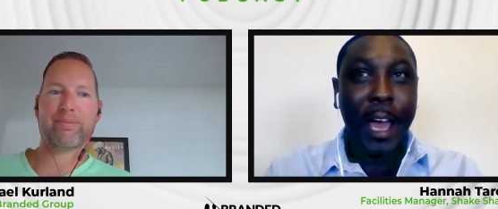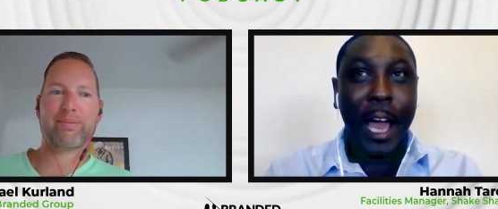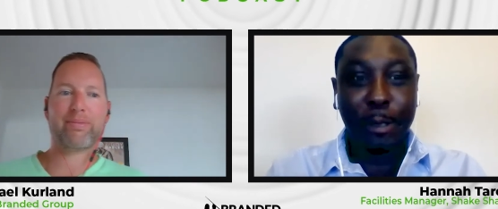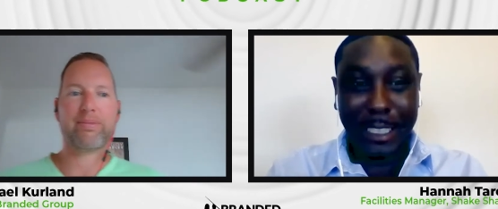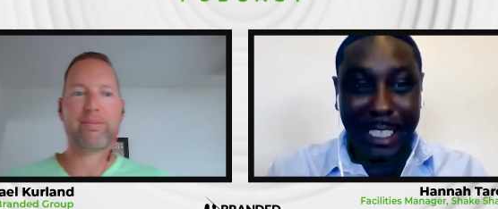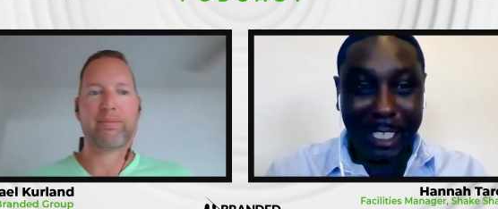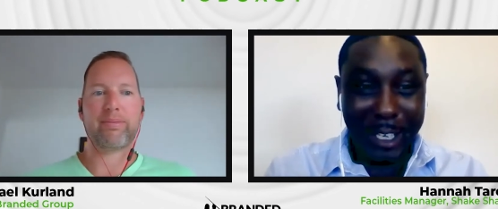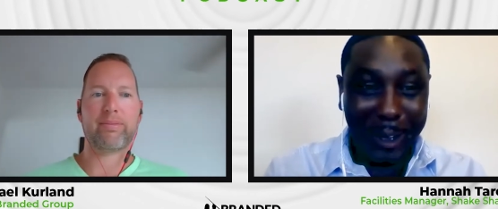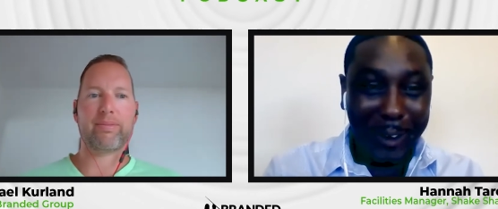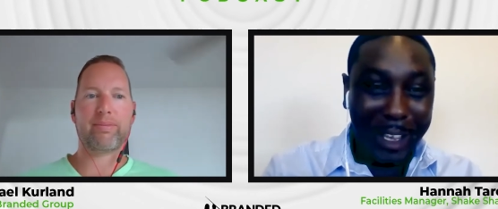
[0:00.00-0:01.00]
Speaker 1: Our
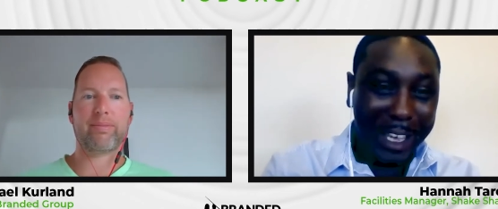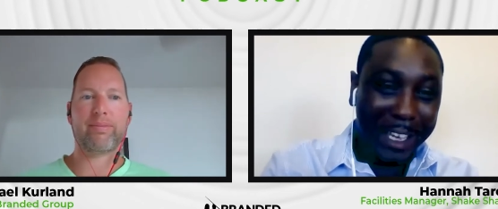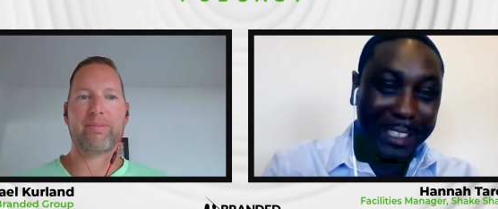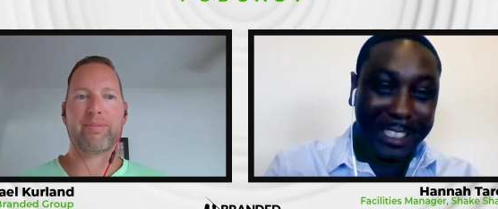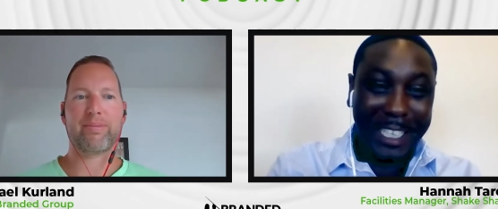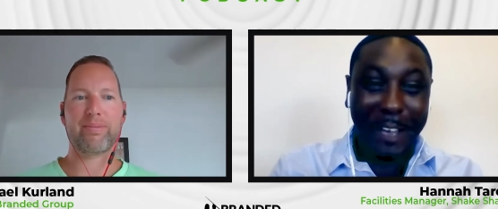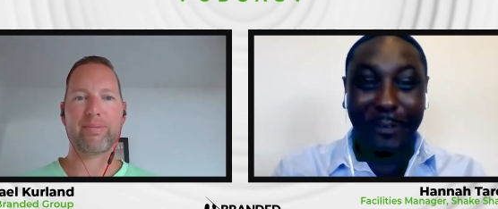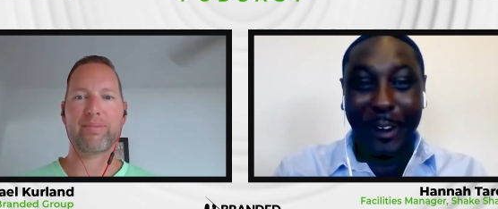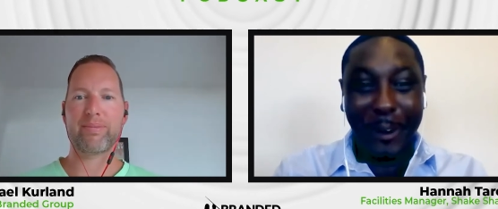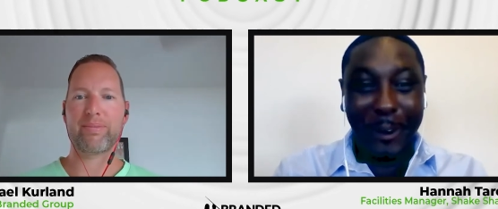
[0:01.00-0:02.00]
CEO and
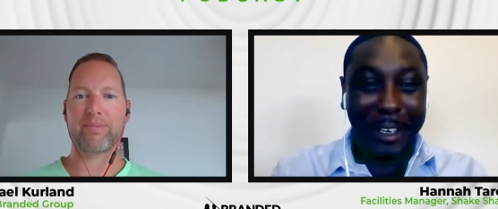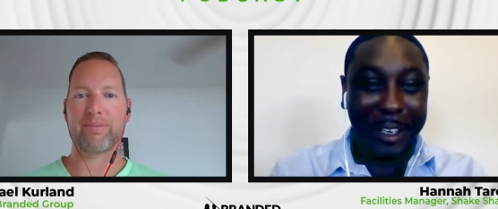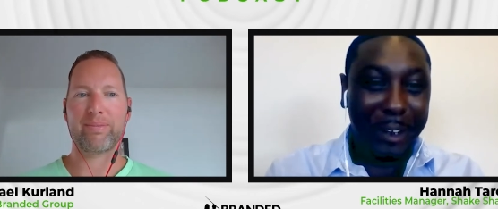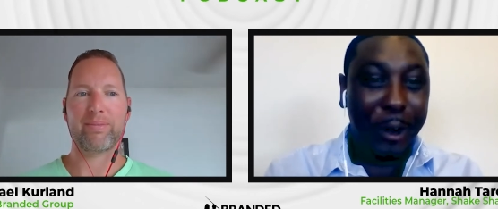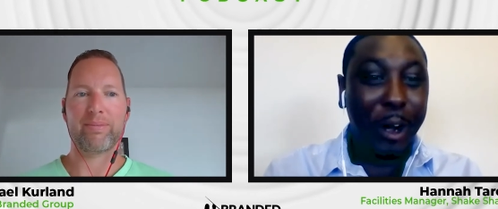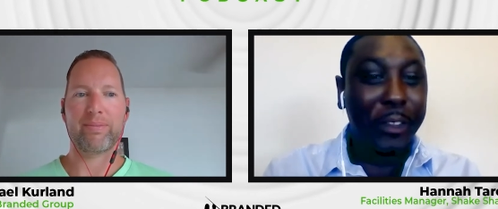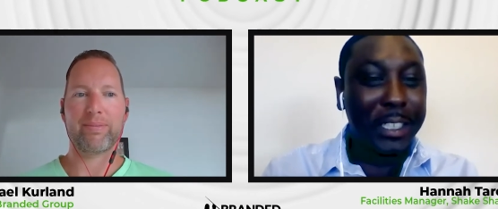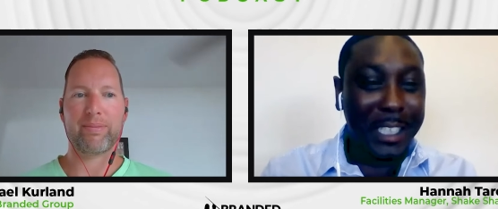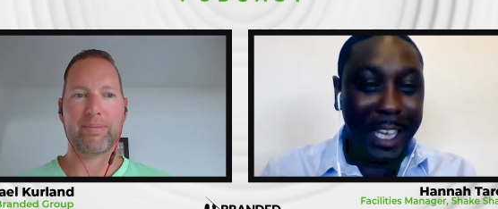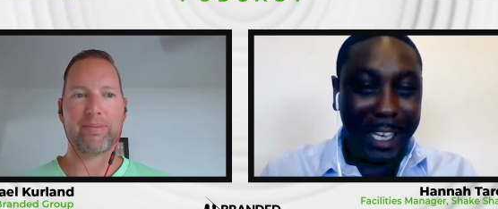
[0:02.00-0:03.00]
CFO and, you know, all the
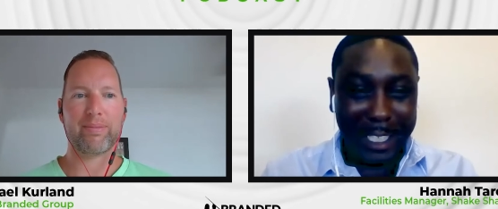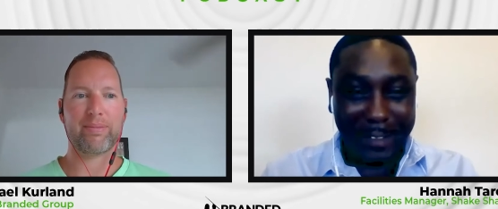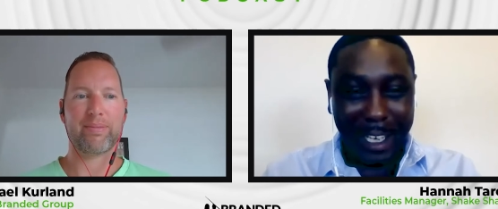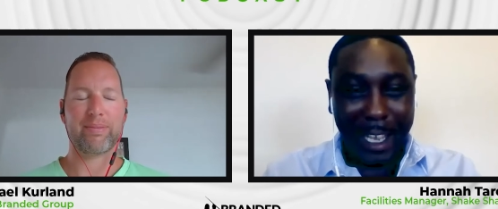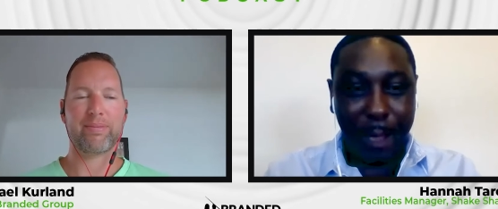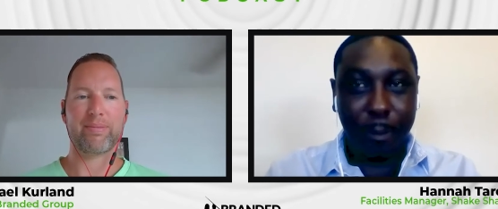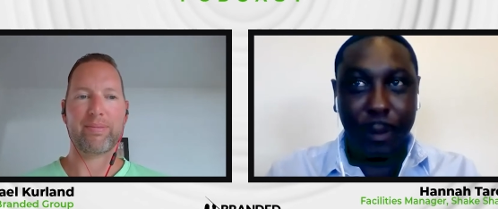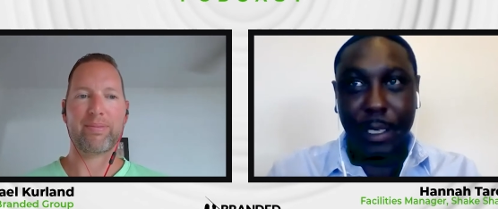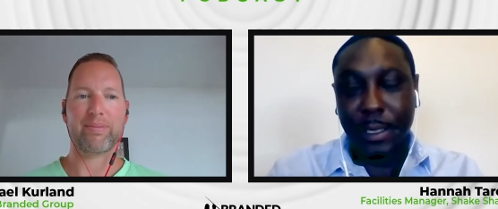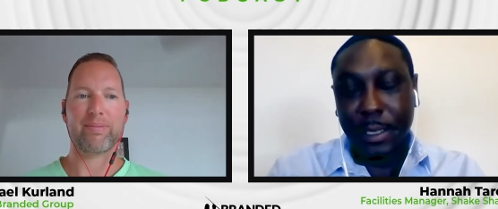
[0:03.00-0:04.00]
executives not happy
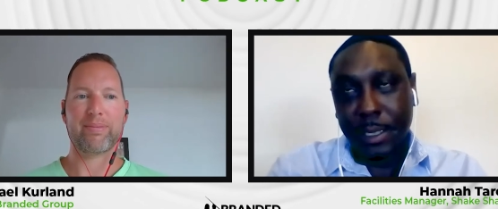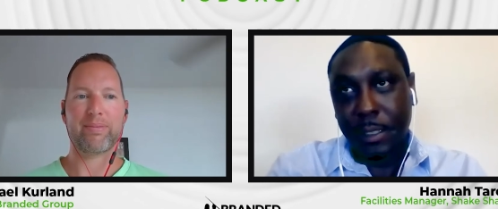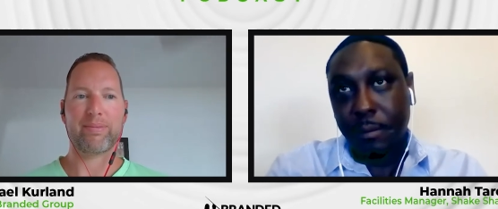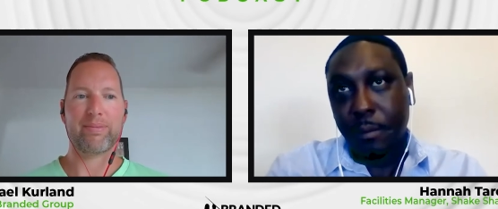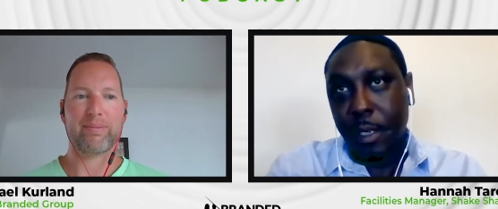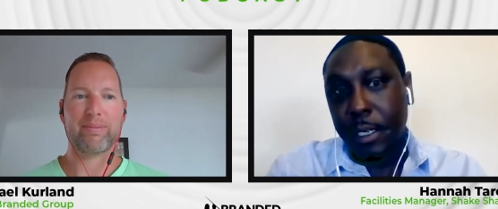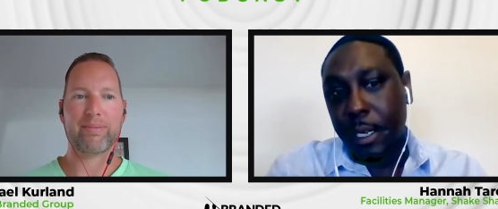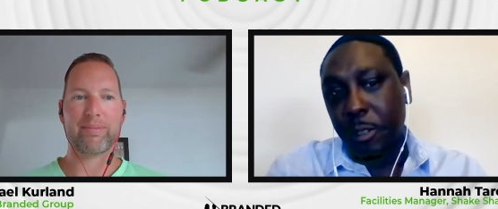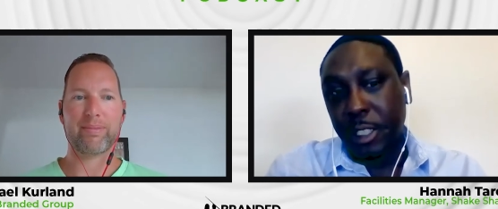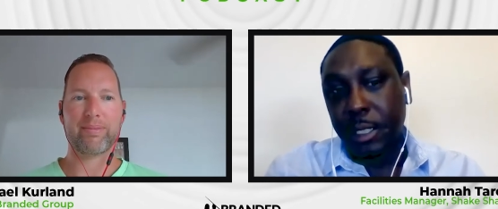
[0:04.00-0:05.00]
because this is money
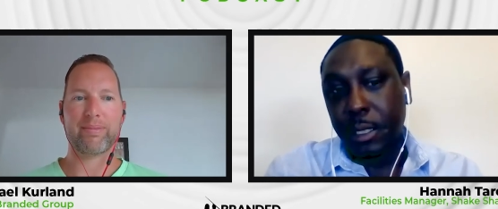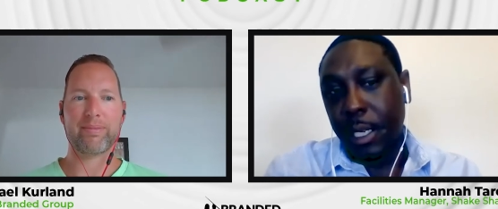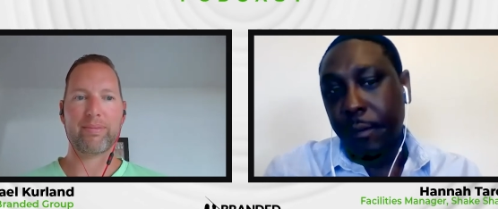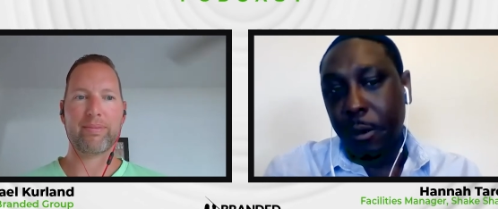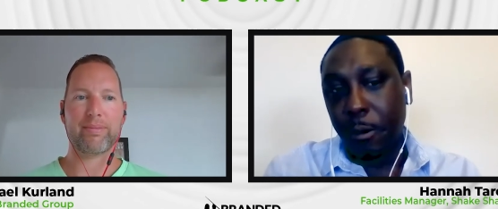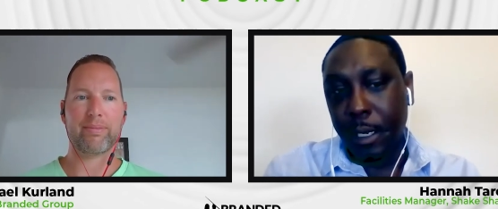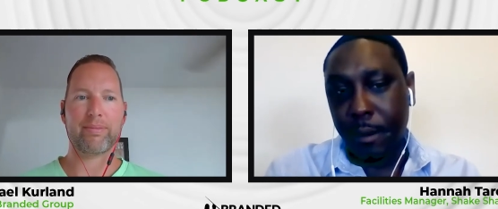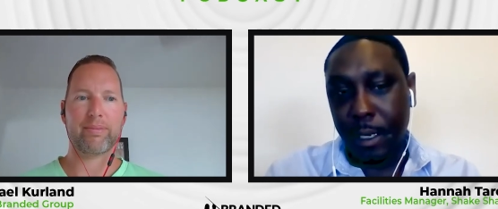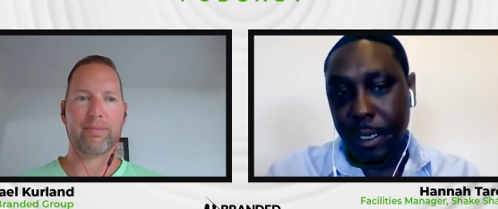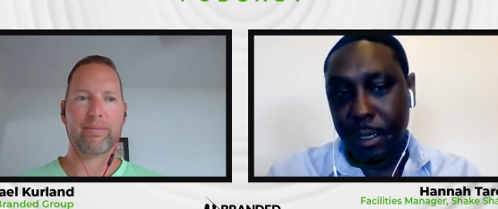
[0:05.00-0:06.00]
that we're just giving away,
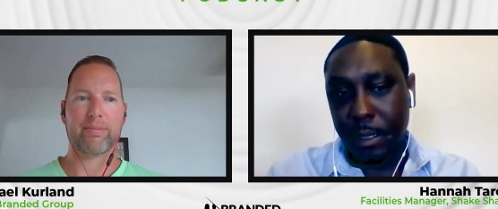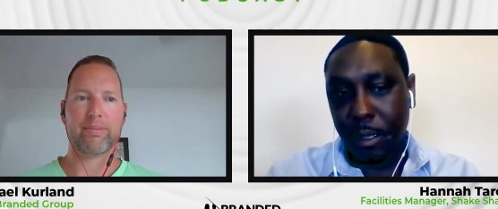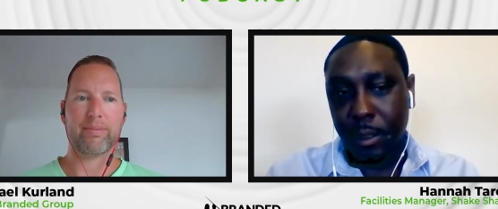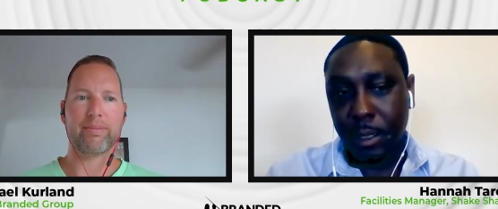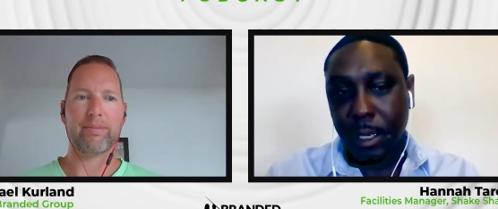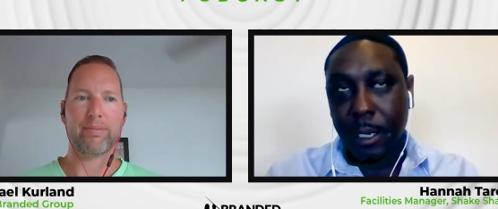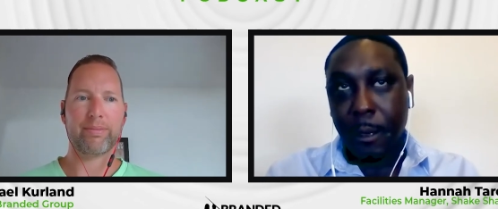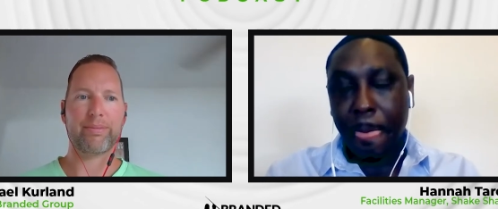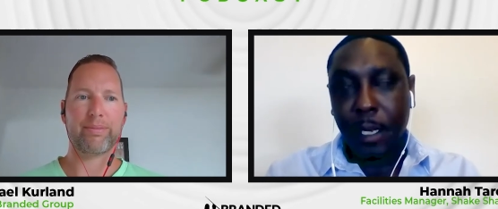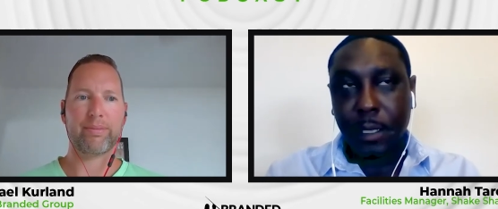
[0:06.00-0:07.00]
right? So
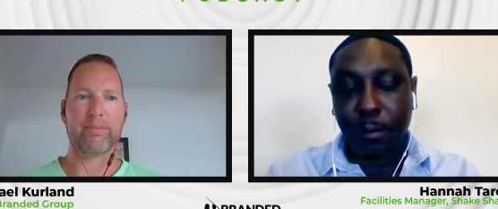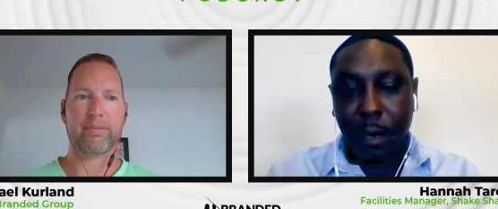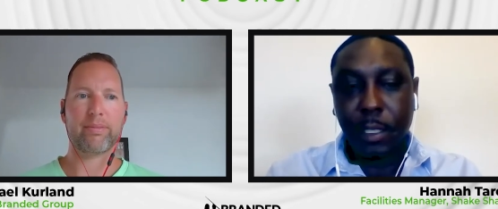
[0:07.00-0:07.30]
it's my